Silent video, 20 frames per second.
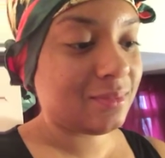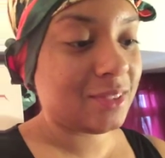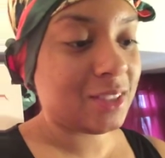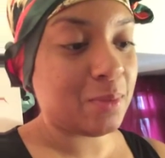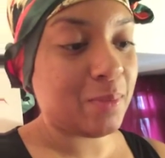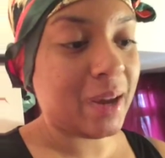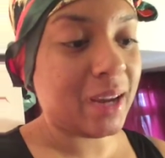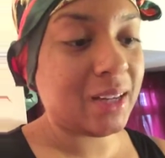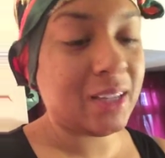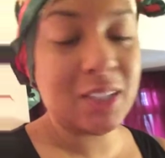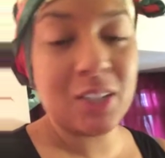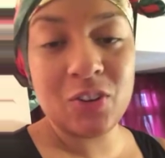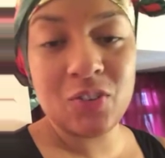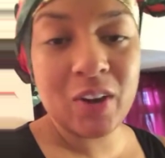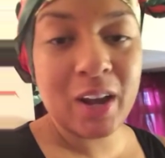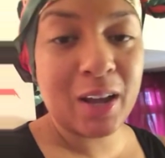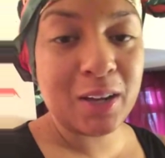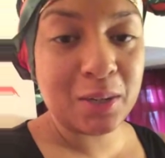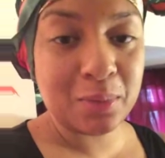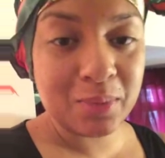Somebody need to
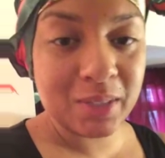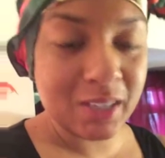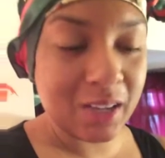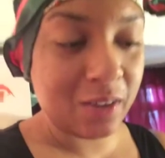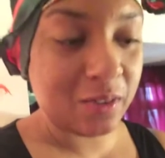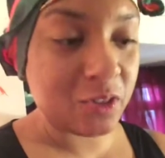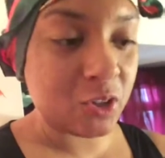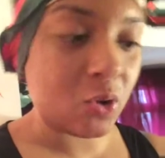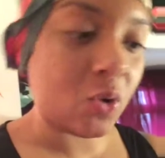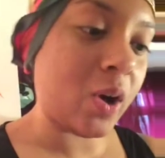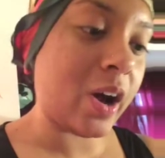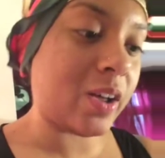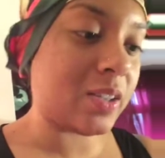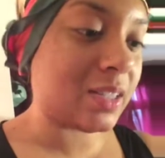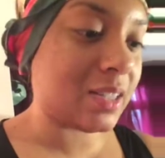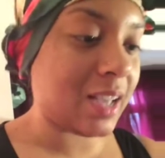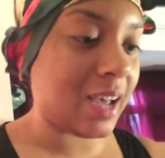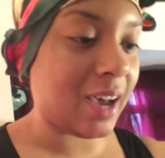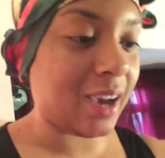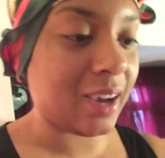ground themselves or go
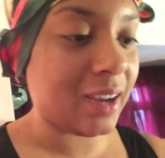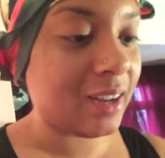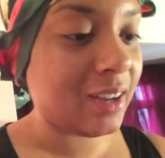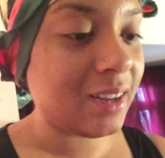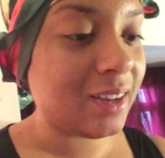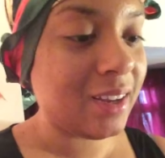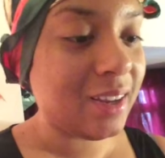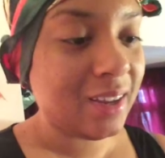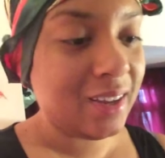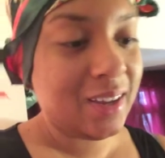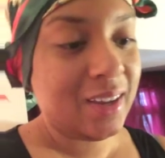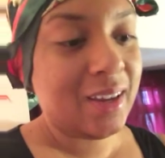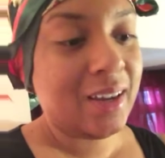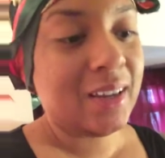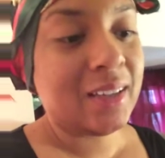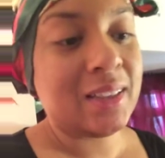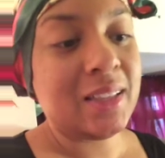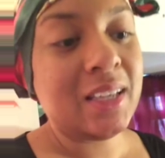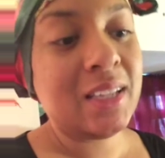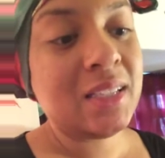outside.
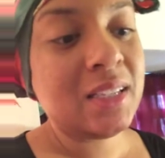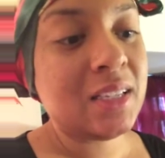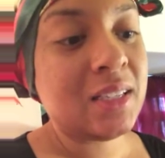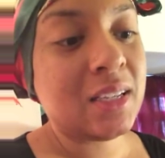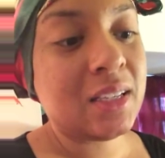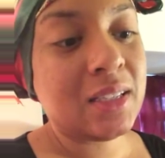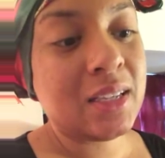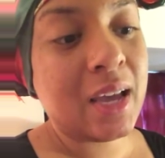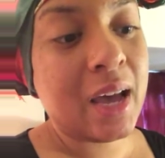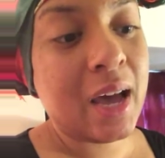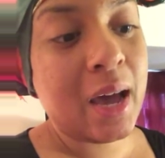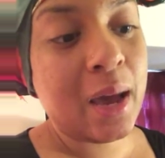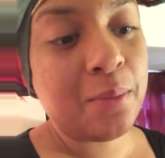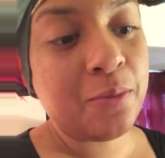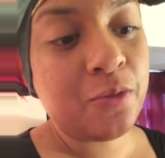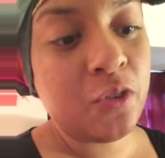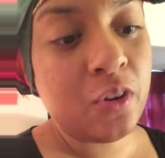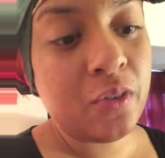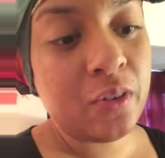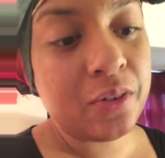This is a
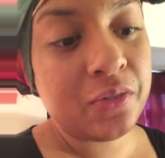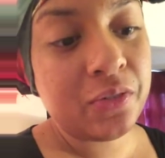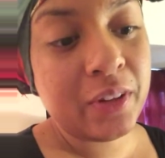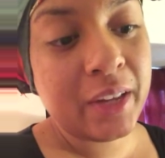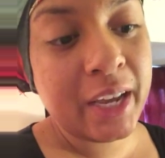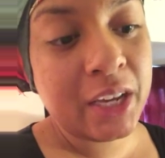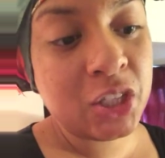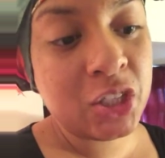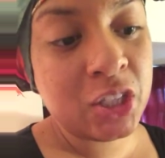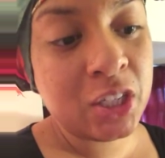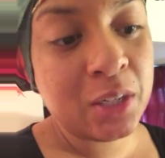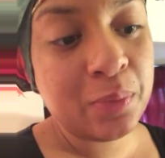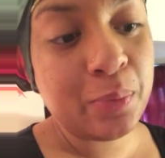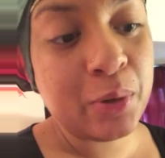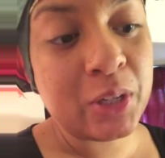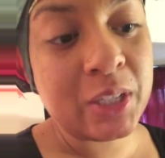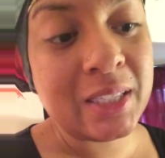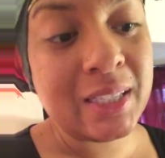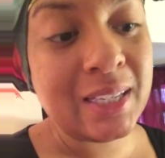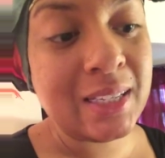time for reflection,
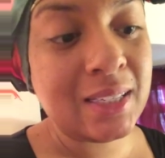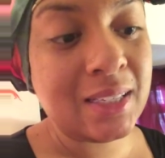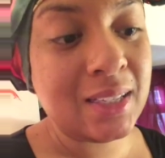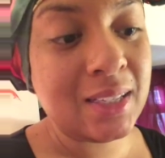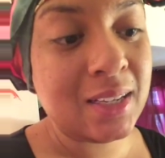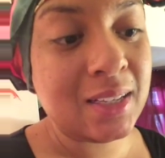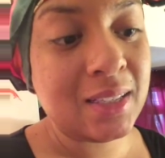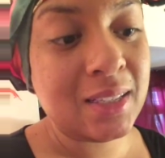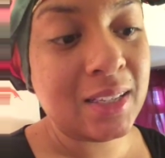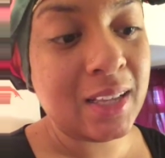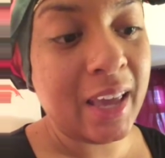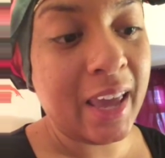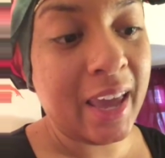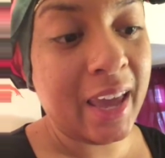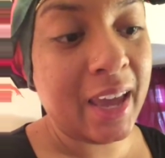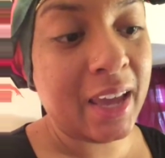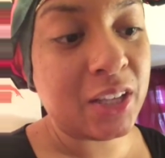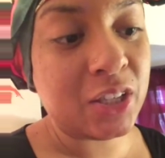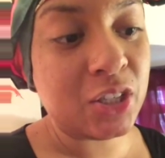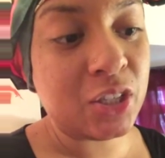persistence,
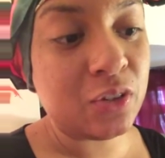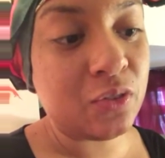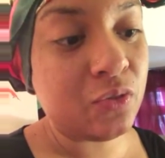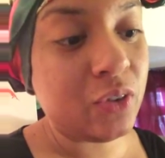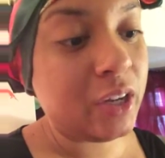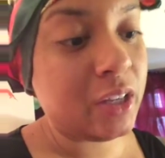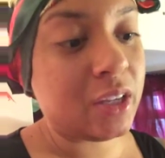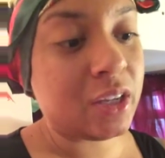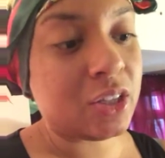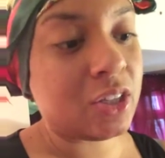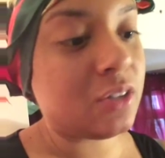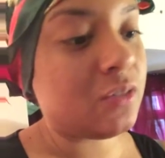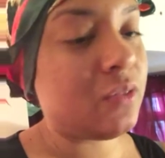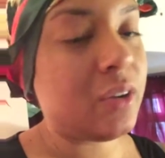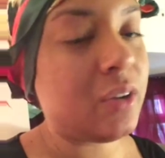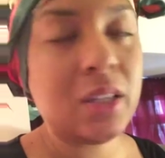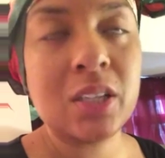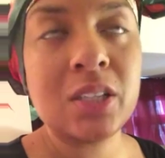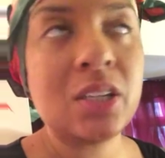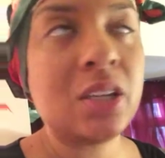and surrender.
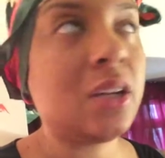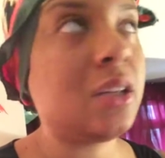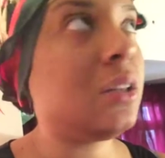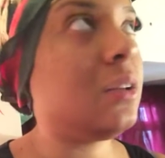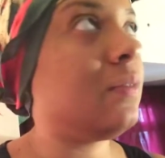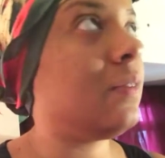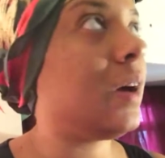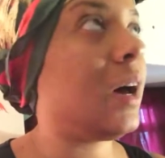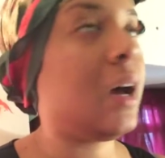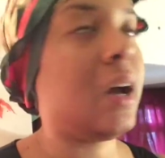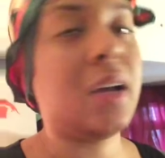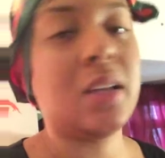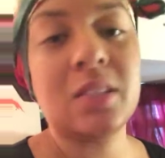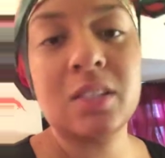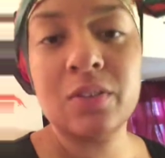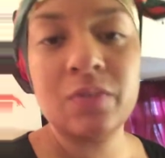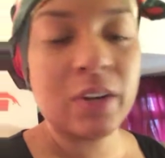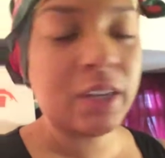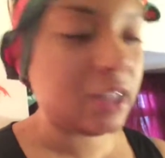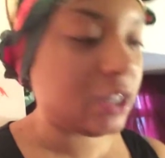Surrender to the divine,
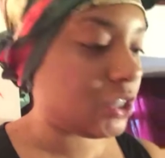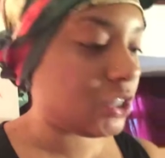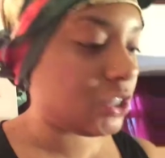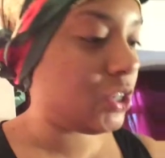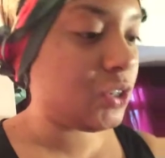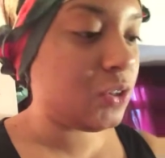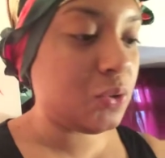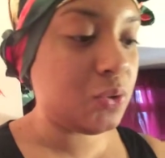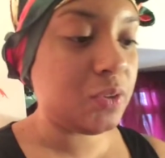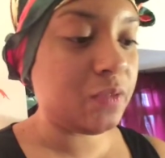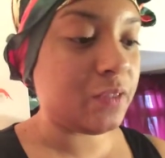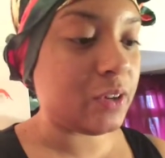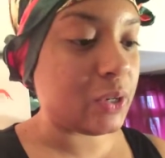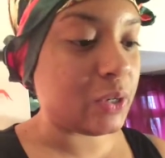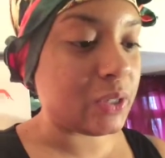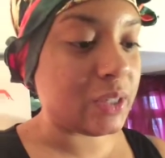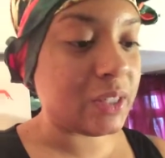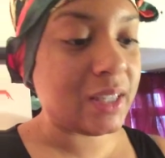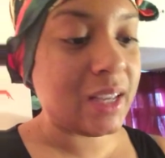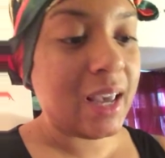surrender to the
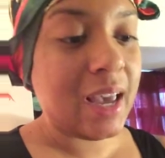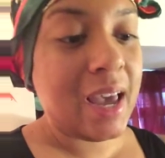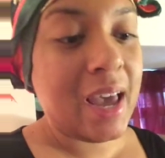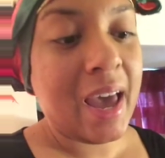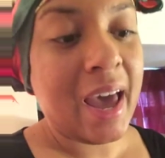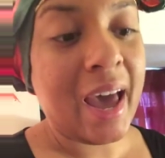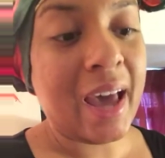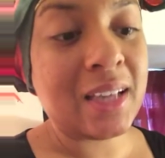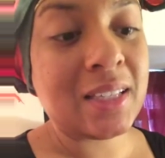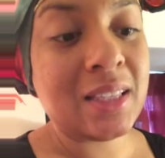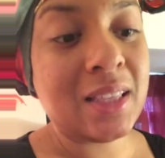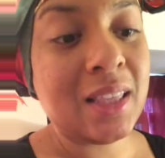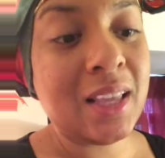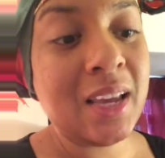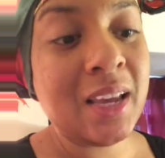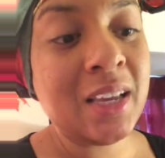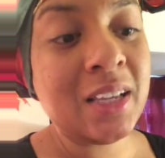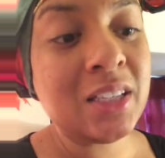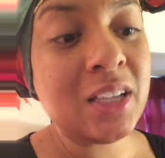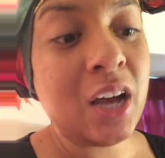universe as
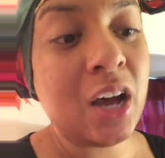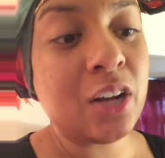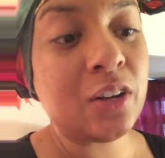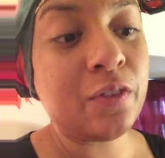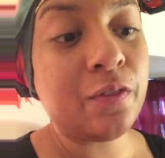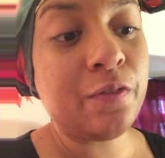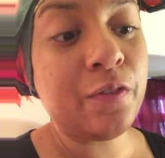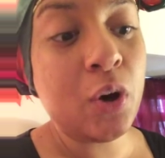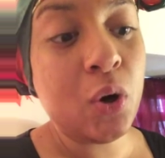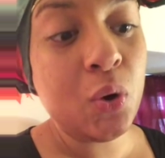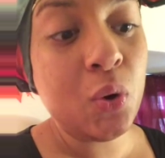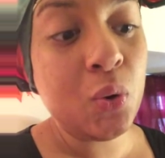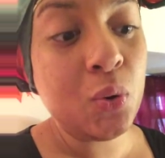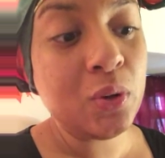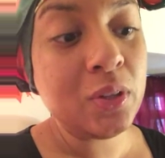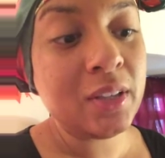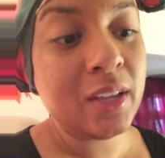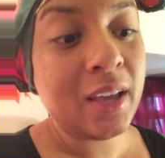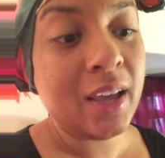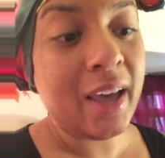things
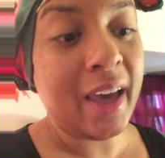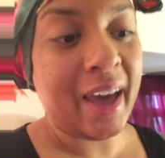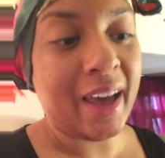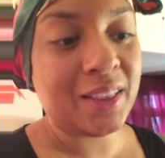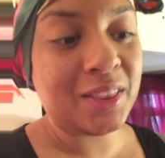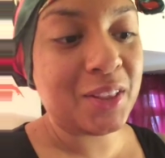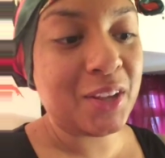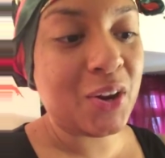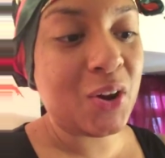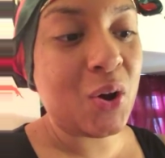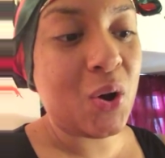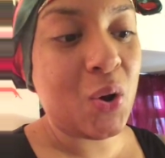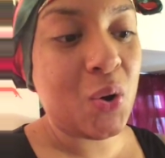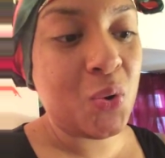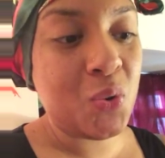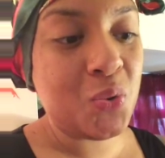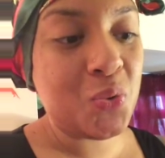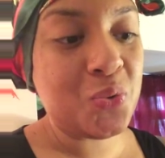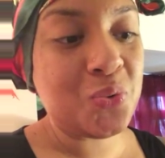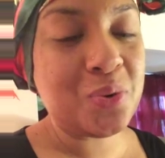unfold at their
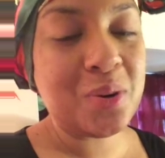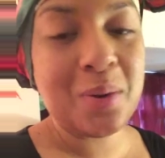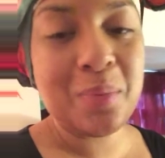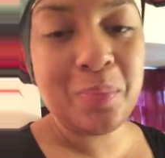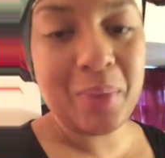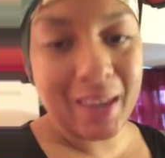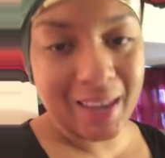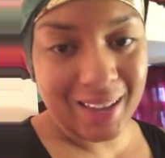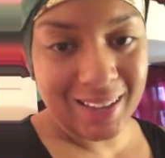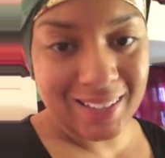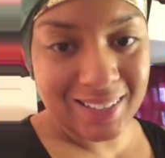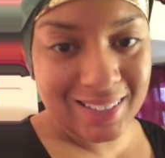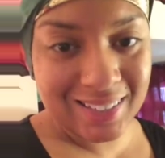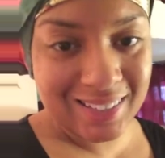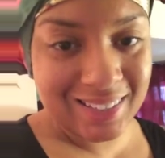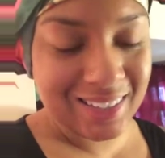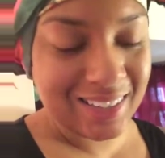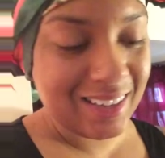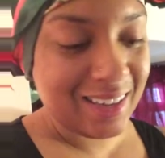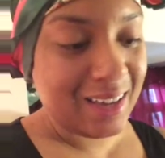own pace.